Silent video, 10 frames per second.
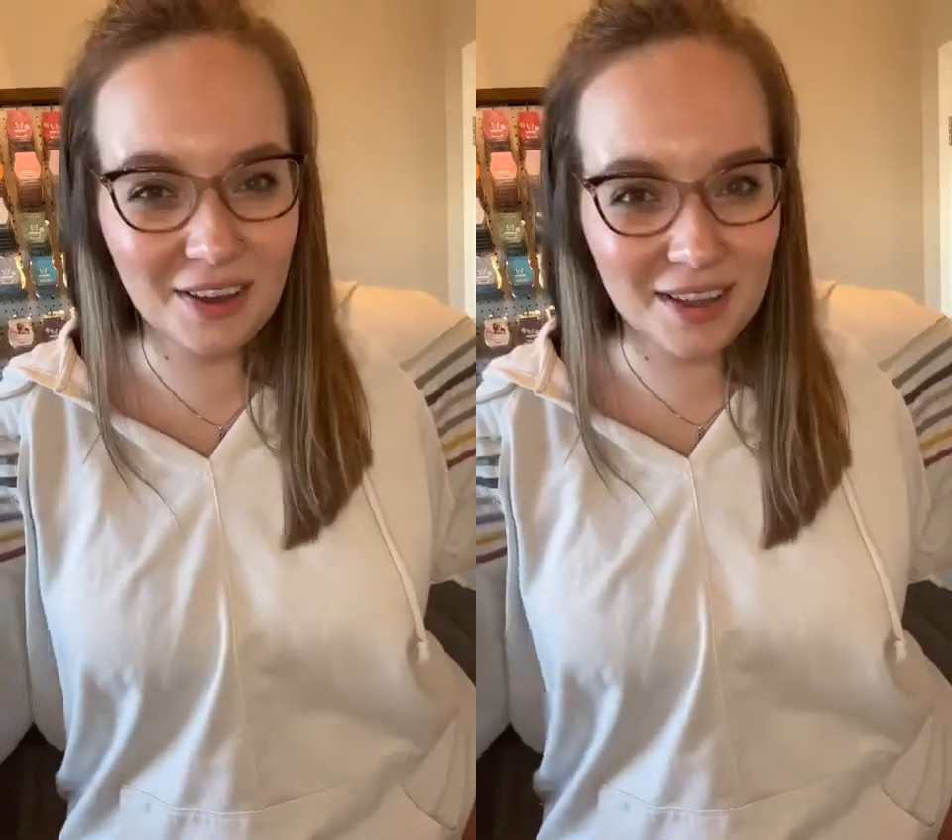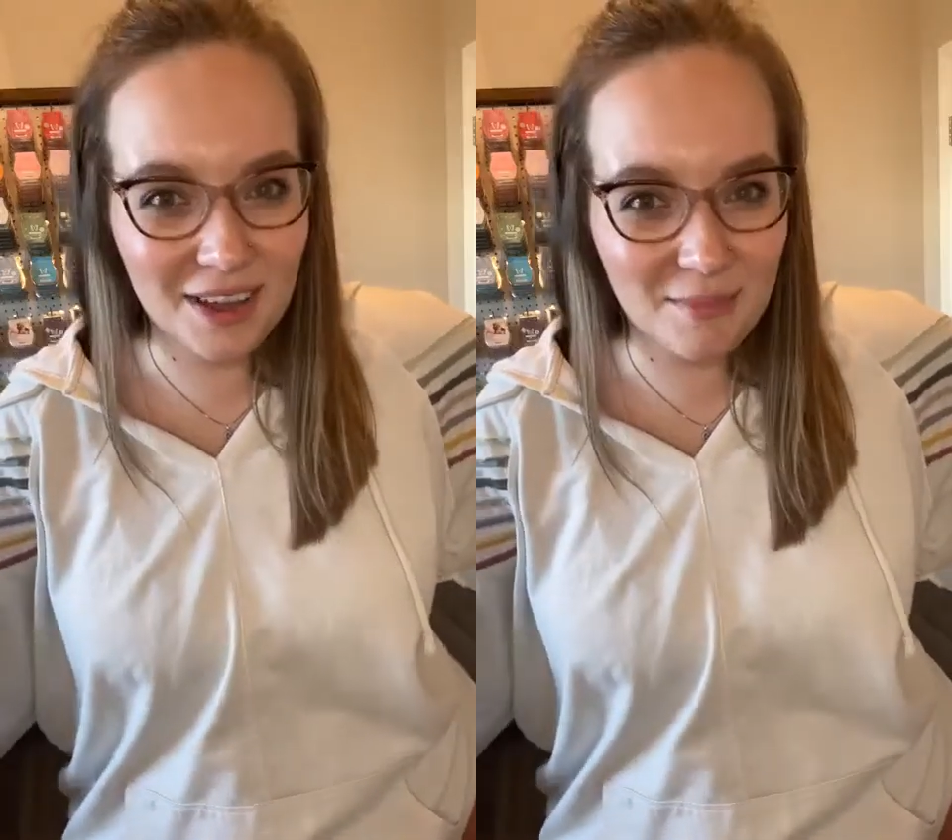
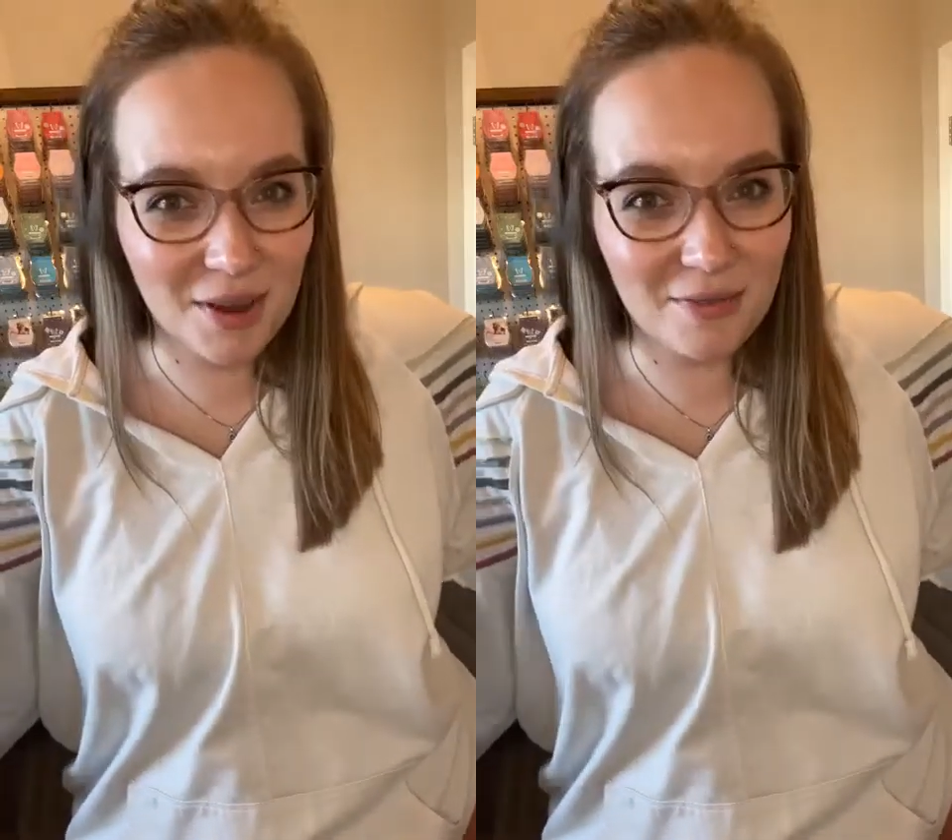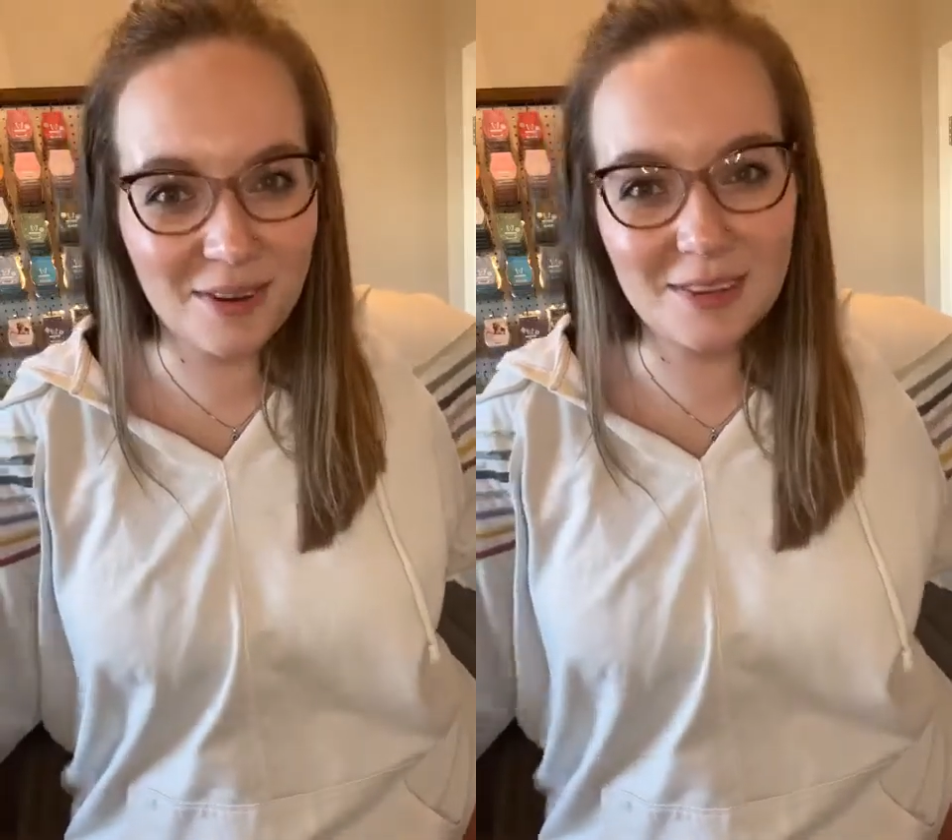look like
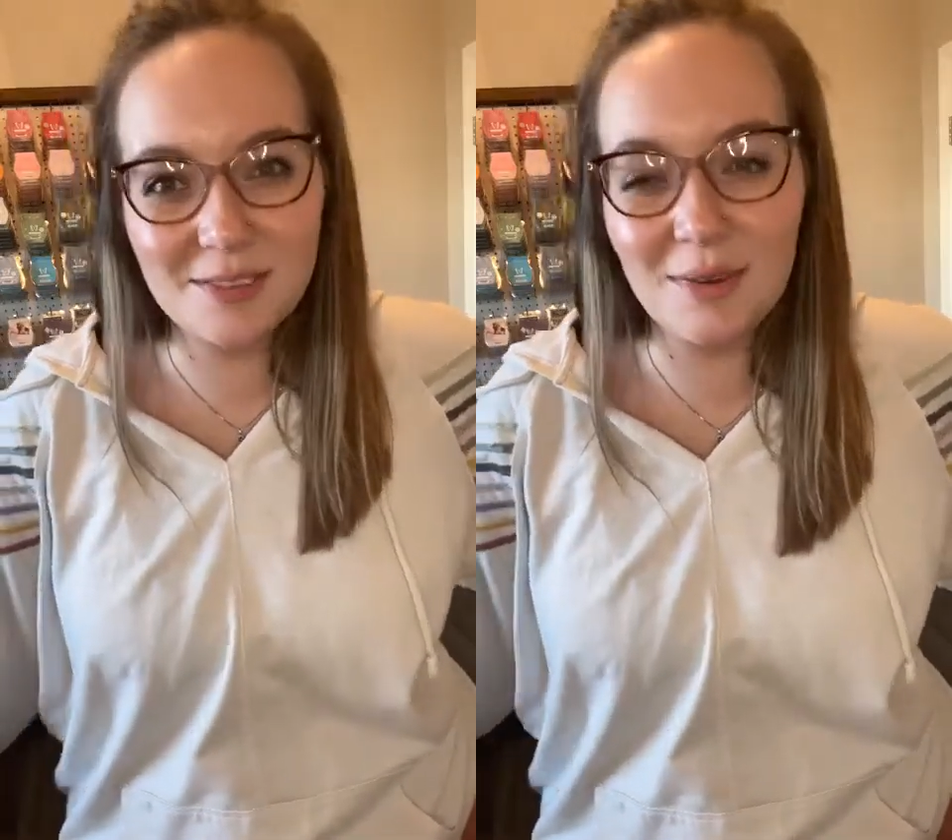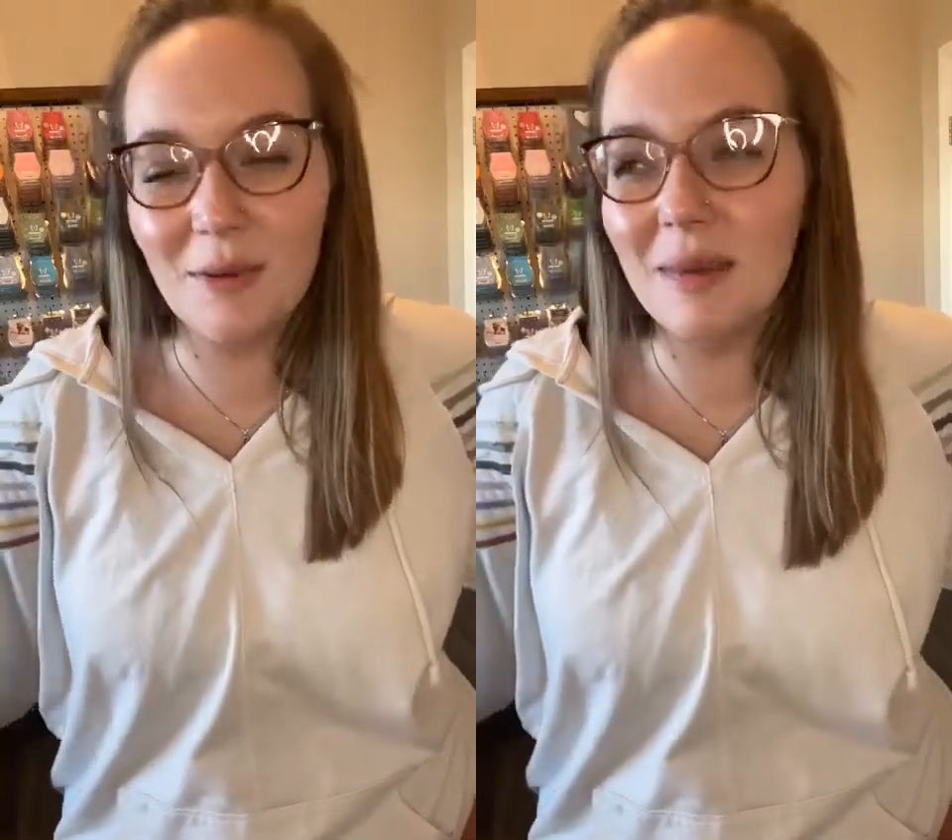my
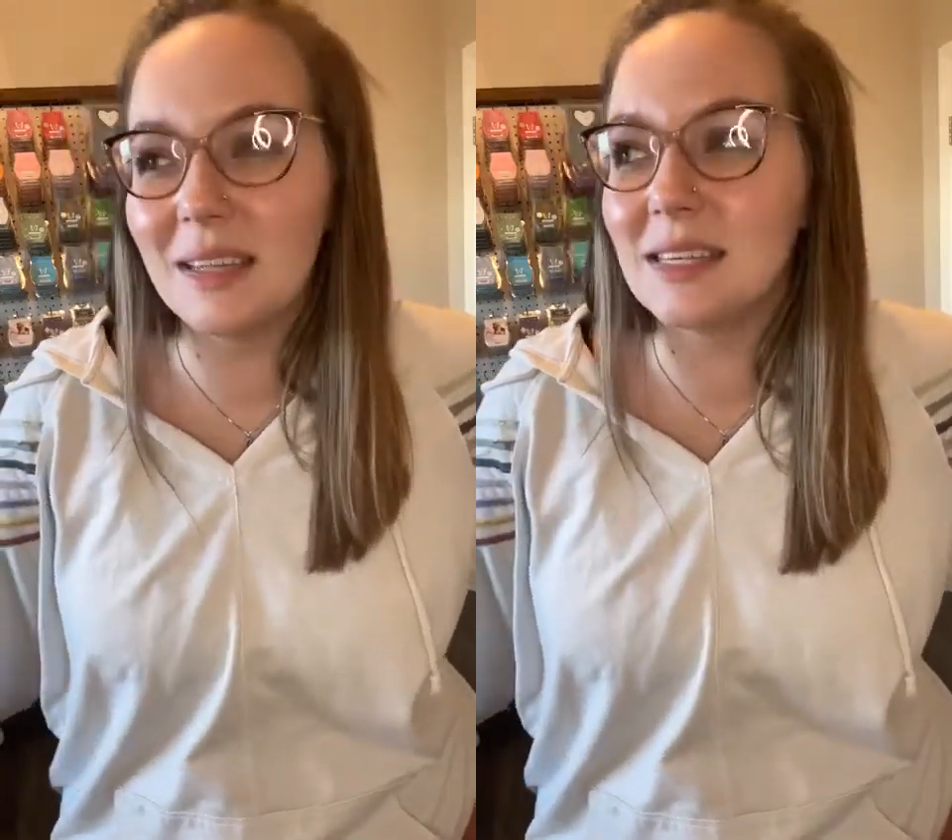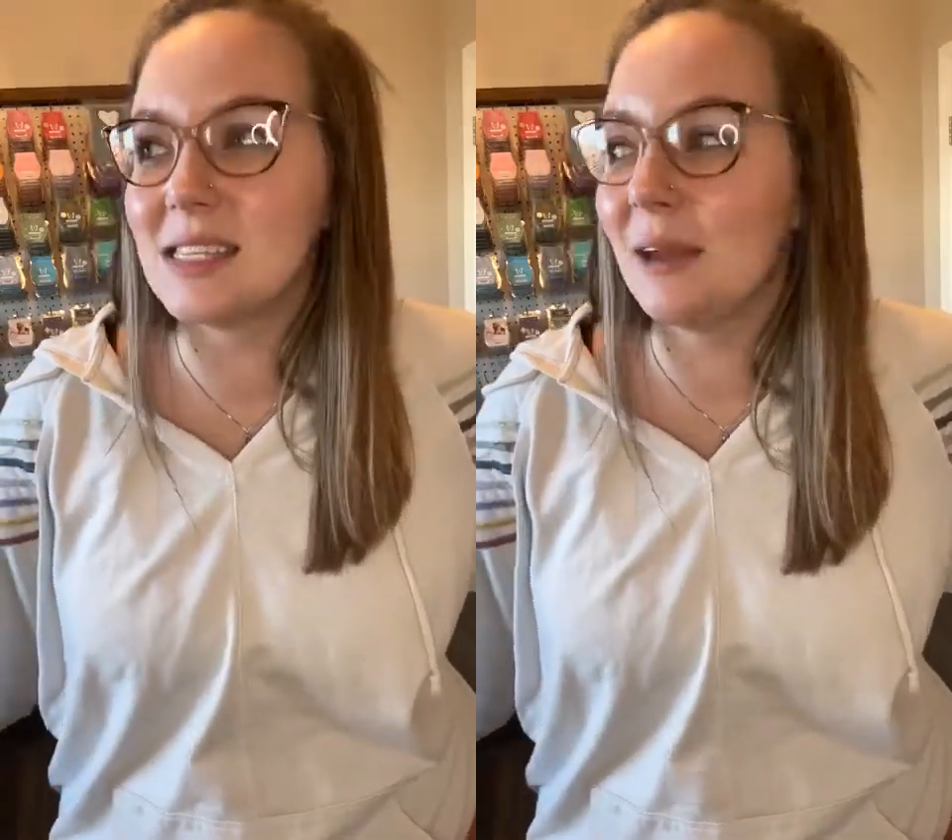reels were all
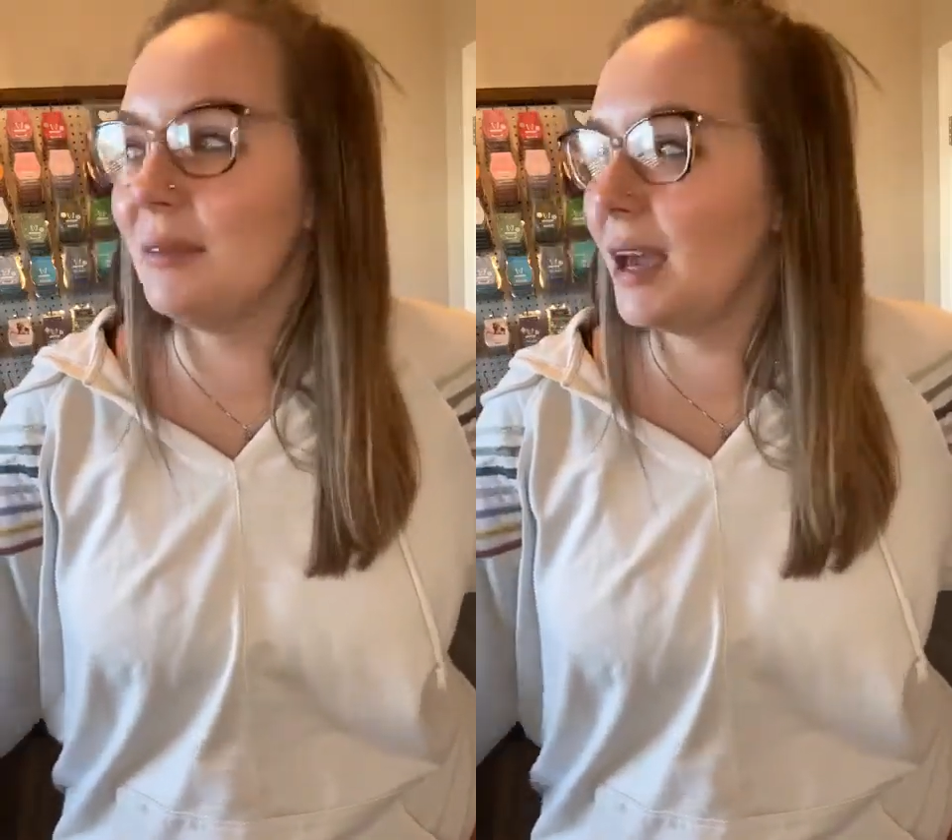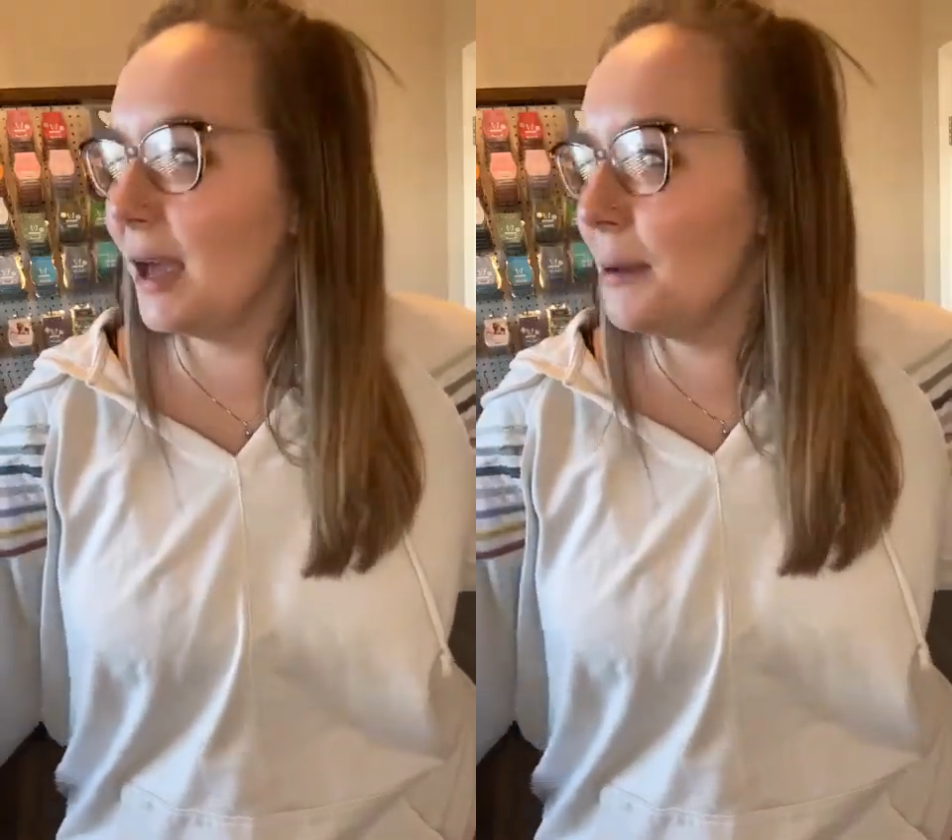made the same
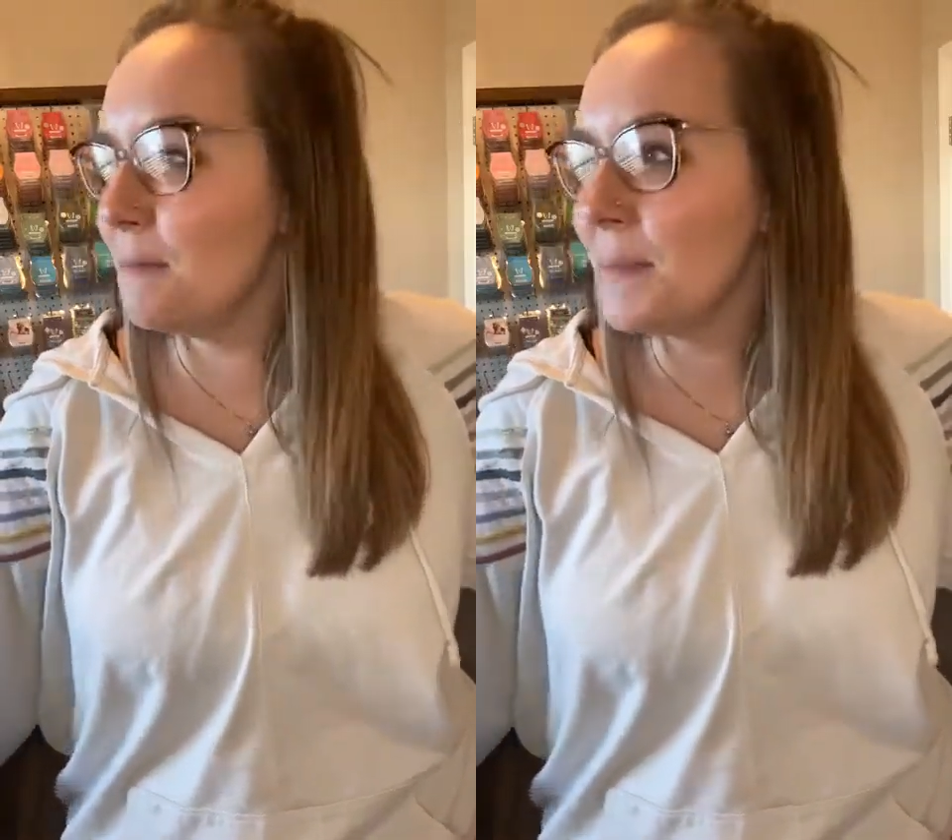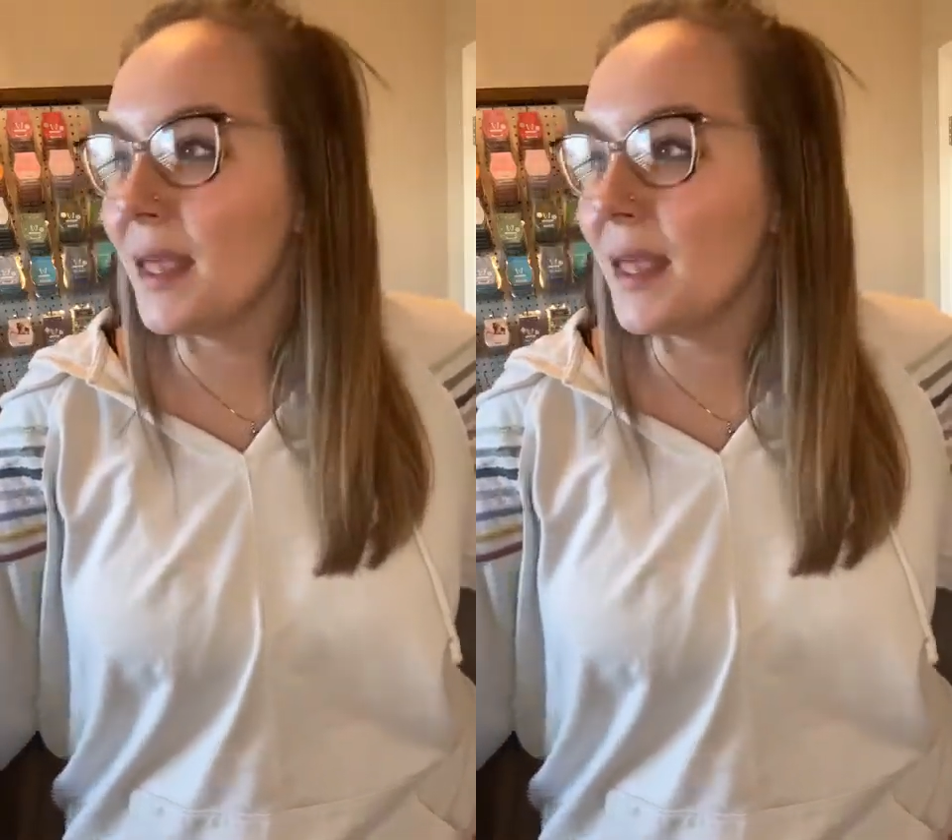day.